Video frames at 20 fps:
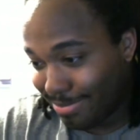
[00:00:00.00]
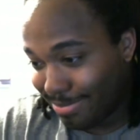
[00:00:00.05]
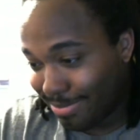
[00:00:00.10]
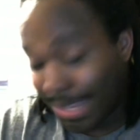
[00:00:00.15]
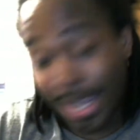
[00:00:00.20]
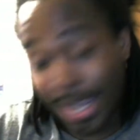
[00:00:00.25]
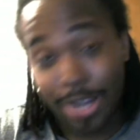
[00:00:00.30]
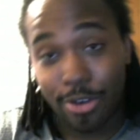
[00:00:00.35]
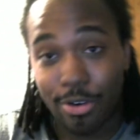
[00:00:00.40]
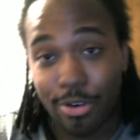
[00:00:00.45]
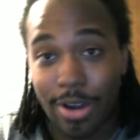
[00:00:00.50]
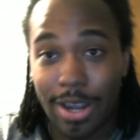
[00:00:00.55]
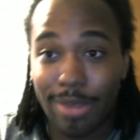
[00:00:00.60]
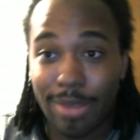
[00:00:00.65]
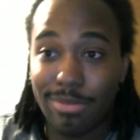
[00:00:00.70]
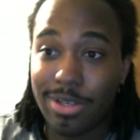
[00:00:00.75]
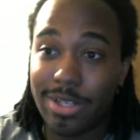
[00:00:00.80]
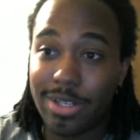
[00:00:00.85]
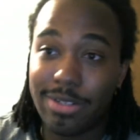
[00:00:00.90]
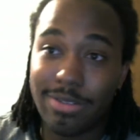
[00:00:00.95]
I ain't
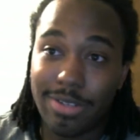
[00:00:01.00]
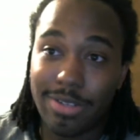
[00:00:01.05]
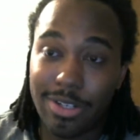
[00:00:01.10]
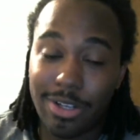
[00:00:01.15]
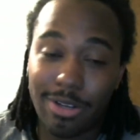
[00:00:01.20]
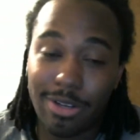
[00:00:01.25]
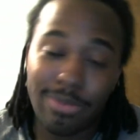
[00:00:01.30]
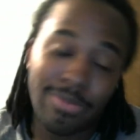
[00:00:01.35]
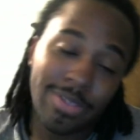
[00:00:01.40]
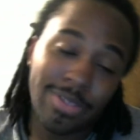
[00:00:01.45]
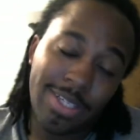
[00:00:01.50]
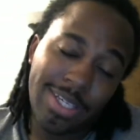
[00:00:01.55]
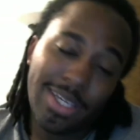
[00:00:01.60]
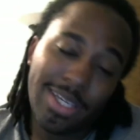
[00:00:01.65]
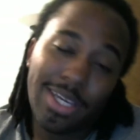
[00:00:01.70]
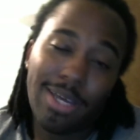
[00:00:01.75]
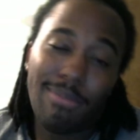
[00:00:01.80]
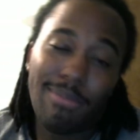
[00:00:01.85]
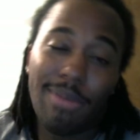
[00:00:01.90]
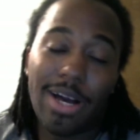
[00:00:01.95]
crying, but you know
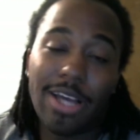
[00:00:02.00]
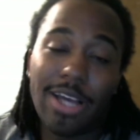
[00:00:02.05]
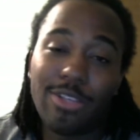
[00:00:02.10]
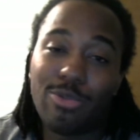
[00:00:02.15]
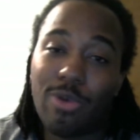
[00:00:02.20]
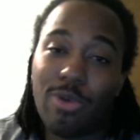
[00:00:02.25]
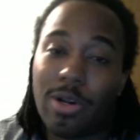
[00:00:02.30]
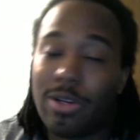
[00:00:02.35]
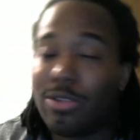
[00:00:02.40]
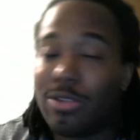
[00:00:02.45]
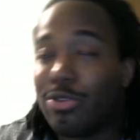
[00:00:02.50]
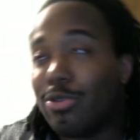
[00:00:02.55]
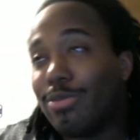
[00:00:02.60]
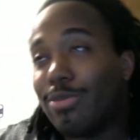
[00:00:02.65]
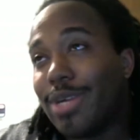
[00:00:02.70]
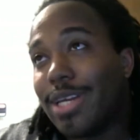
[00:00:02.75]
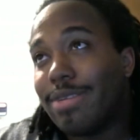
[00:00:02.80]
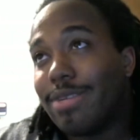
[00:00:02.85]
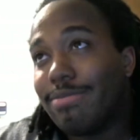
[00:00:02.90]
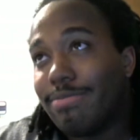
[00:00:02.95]
my eyes water a little
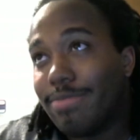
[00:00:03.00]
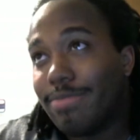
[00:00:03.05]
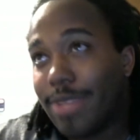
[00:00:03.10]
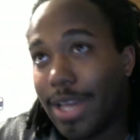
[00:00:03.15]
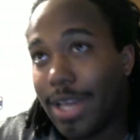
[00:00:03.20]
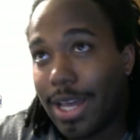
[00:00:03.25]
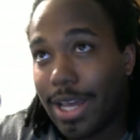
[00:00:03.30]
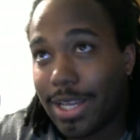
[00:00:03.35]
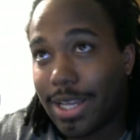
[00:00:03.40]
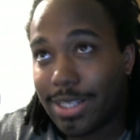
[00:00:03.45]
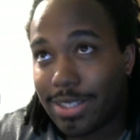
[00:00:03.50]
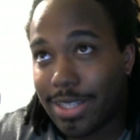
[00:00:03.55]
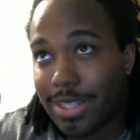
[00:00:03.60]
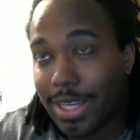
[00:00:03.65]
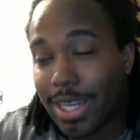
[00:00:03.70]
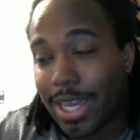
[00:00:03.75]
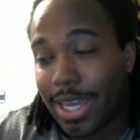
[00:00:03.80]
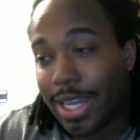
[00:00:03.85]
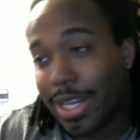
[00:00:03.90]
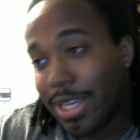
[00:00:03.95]
bit. I can say
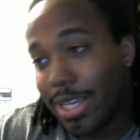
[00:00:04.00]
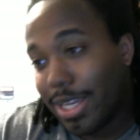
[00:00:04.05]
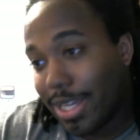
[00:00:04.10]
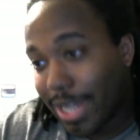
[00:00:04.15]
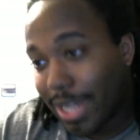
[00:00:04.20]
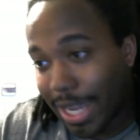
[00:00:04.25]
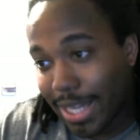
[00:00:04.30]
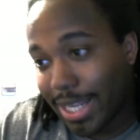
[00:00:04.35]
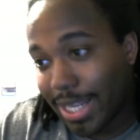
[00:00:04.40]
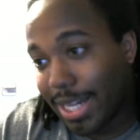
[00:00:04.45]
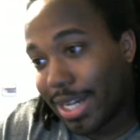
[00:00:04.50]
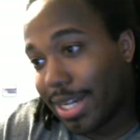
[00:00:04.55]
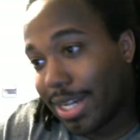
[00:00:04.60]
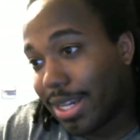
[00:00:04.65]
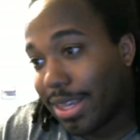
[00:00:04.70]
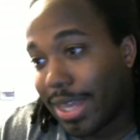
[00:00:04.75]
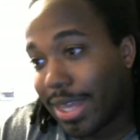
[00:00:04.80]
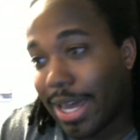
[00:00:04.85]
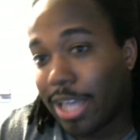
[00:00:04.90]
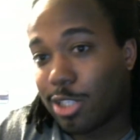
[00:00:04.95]
that. And then
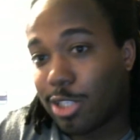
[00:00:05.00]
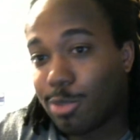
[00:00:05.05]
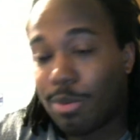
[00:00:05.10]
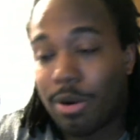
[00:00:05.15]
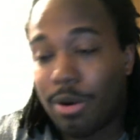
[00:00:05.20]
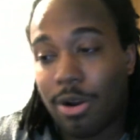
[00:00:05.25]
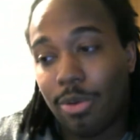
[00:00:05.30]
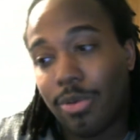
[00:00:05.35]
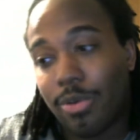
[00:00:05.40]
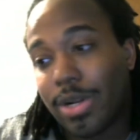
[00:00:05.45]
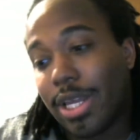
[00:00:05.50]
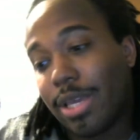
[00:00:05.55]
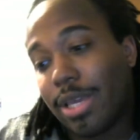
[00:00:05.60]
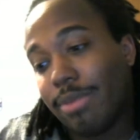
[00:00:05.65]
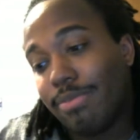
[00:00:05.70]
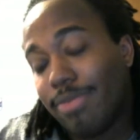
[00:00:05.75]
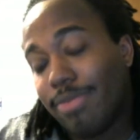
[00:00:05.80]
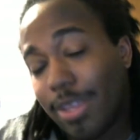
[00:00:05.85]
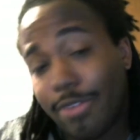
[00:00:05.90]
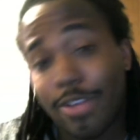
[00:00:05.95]
the last part when he,
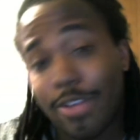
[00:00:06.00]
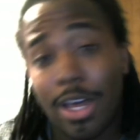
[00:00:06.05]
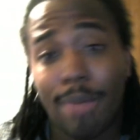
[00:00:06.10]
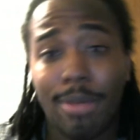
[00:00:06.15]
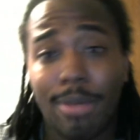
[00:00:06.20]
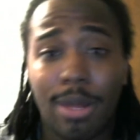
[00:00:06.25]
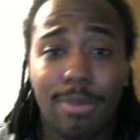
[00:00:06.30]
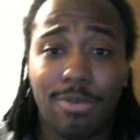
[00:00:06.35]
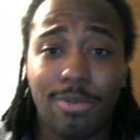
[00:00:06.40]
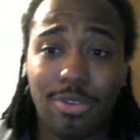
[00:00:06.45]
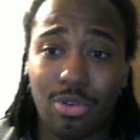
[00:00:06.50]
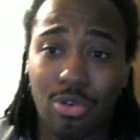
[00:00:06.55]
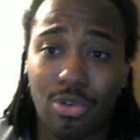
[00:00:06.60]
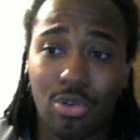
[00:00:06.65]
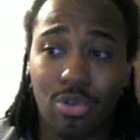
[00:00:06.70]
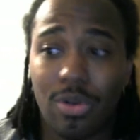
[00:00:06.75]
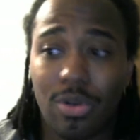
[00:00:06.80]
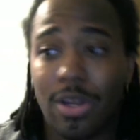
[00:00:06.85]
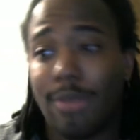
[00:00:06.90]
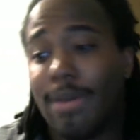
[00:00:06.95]
he found out with the
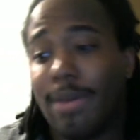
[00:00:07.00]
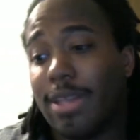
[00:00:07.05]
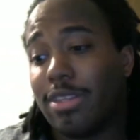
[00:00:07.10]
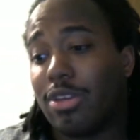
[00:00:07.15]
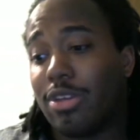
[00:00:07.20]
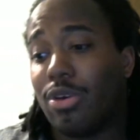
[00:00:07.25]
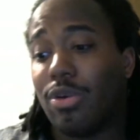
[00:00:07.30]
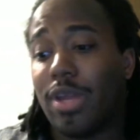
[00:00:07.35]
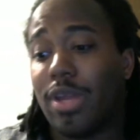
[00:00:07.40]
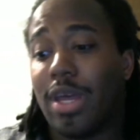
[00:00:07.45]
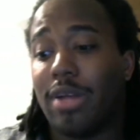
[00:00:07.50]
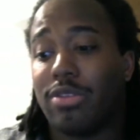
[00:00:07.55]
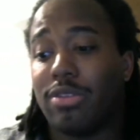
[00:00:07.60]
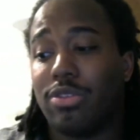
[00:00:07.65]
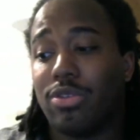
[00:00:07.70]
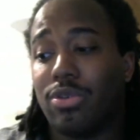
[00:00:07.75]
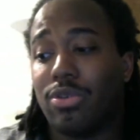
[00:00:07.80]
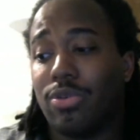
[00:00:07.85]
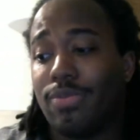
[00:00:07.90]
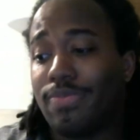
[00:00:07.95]
crew and they're about to go down
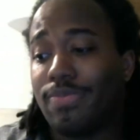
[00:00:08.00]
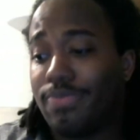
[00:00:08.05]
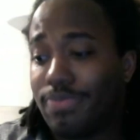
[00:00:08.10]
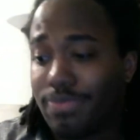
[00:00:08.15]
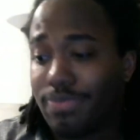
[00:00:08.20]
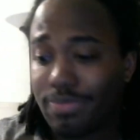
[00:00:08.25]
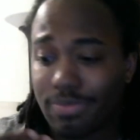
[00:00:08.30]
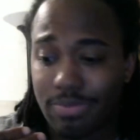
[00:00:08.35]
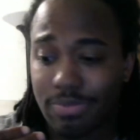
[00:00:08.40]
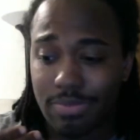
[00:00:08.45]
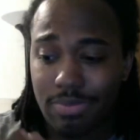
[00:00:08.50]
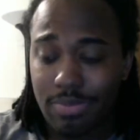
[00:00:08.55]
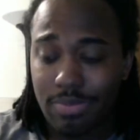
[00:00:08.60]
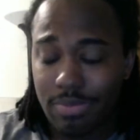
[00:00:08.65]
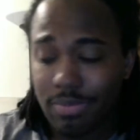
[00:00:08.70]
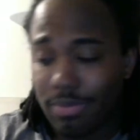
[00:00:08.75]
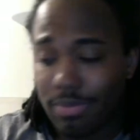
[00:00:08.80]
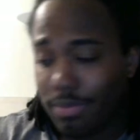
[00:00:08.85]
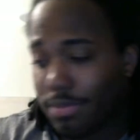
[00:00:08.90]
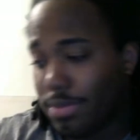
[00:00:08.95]
to
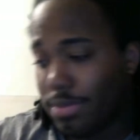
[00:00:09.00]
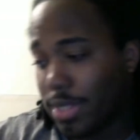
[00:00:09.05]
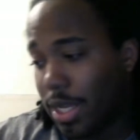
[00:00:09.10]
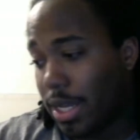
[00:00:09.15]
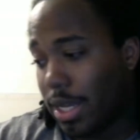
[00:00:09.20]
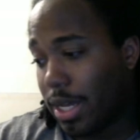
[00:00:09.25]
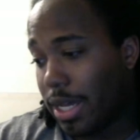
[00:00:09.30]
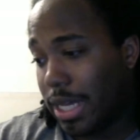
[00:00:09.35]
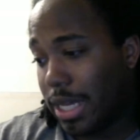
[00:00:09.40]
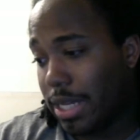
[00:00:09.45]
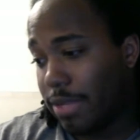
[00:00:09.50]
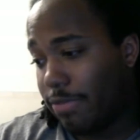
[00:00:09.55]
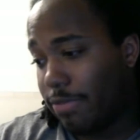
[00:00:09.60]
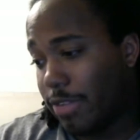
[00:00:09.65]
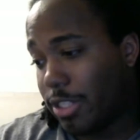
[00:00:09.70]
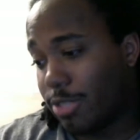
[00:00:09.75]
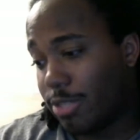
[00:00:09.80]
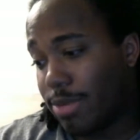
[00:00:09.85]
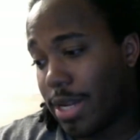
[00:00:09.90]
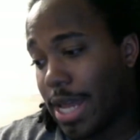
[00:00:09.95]
uh,
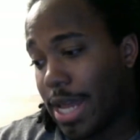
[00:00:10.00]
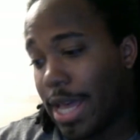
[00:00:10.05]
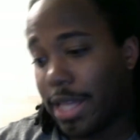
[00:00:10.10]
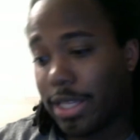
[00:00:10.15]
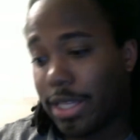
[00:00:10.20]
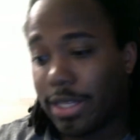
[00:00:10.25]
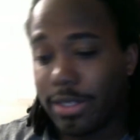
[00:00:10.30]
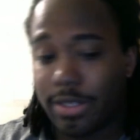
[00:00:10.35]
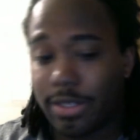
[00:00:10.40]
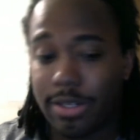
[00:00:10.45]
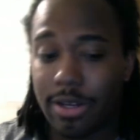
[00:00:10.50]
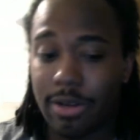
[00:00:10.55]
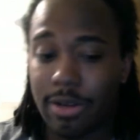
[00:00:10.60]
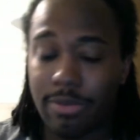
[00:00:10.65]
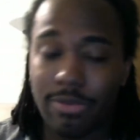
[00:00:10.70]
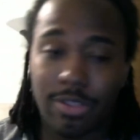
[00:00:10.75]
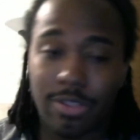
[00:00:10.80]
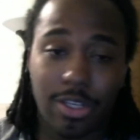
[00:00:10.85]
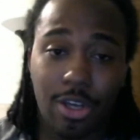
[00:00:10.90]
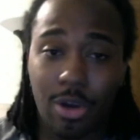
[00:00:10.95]
Fishman Island, you know,
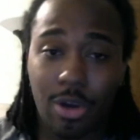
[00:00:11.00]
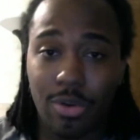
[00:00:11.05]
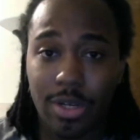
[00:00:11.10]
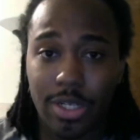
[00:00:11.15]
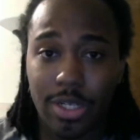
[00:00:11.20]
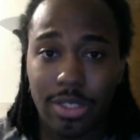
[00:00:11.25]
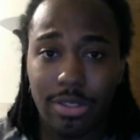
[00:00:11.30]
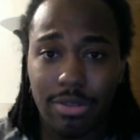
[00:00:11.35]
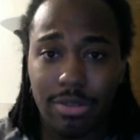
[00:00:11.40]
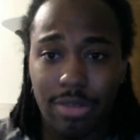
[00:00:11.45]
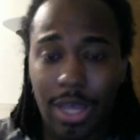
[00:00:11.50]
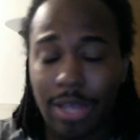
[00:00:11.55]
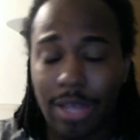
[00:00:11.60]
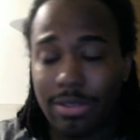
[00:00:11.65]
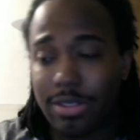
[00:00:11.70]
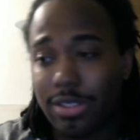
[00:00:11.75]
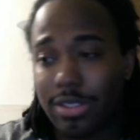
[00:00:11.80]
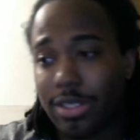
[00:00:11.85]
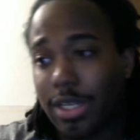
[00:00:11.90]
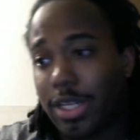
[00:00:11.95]
Dakota, Thousand
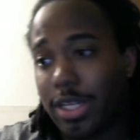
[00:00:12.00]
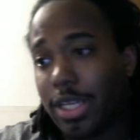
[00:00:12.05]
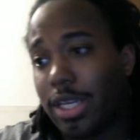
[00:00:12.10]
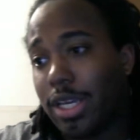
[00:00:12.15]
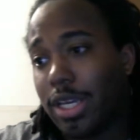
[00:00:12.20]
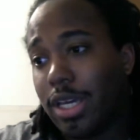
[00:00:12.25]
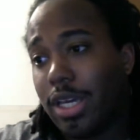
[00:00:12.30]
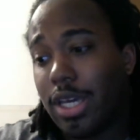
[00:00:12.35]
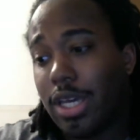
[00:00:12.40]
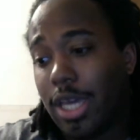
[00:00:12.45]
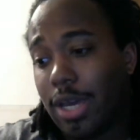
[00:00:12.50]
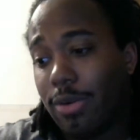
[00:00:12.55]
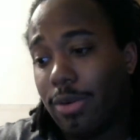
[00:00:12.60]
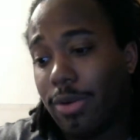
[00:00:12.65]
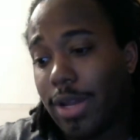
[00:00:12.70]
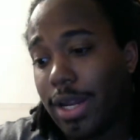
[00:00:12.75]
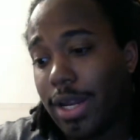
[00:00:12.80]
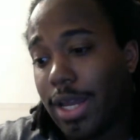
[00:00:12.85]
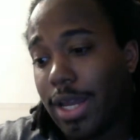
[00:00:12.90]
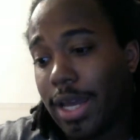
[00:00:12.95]
Sunny, and
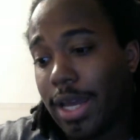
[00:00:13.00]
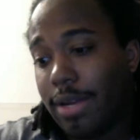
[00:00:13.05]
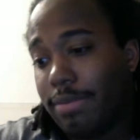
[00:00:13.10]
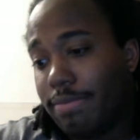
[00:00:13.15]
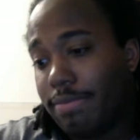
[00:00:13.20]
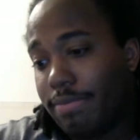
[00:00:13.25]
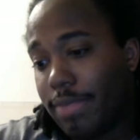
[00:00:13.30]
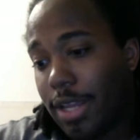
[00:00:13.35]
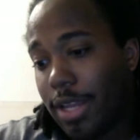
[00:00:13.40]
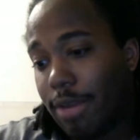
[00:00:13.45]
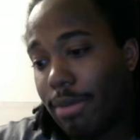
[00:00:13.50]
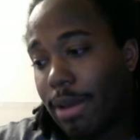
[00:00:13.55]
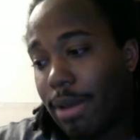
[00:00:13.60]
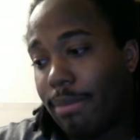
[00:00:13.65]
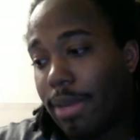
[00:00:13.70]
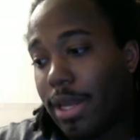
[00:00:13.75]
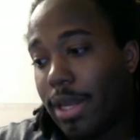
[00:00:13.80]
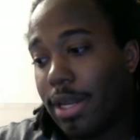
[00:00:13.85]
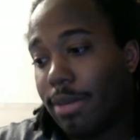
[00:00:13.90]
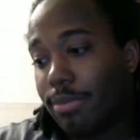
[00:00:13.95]
whatnot. Everybody
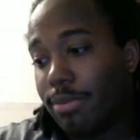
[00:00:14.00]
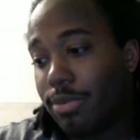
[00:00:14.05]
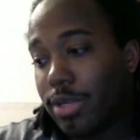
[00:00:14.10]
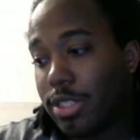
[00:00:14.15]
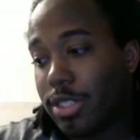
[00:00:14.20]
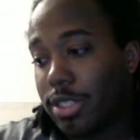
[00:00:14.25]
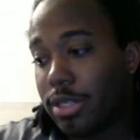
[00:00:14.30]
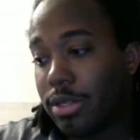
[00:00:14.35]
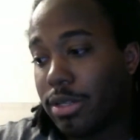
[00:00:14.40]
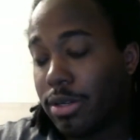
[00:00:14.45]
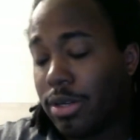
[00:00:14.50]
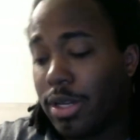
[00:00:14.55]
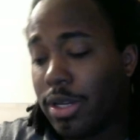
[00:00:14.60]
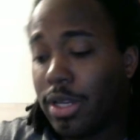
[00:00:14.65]
meeting up with each other.